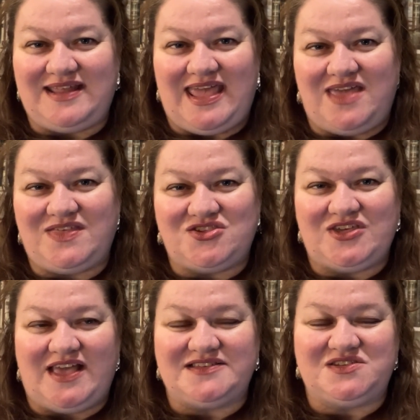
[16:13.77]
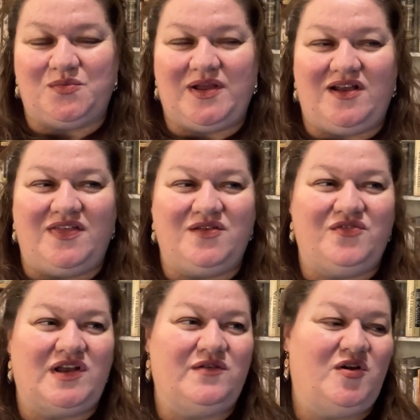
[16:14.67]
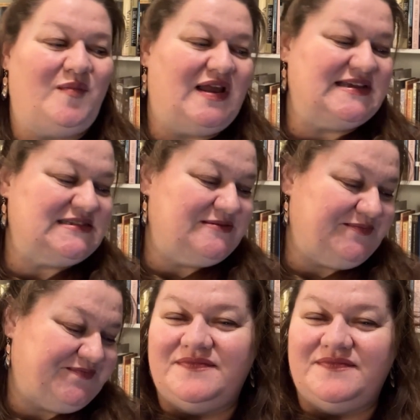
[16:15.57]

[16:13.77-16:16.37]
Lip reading: A that she has to wear on the front of her bodice.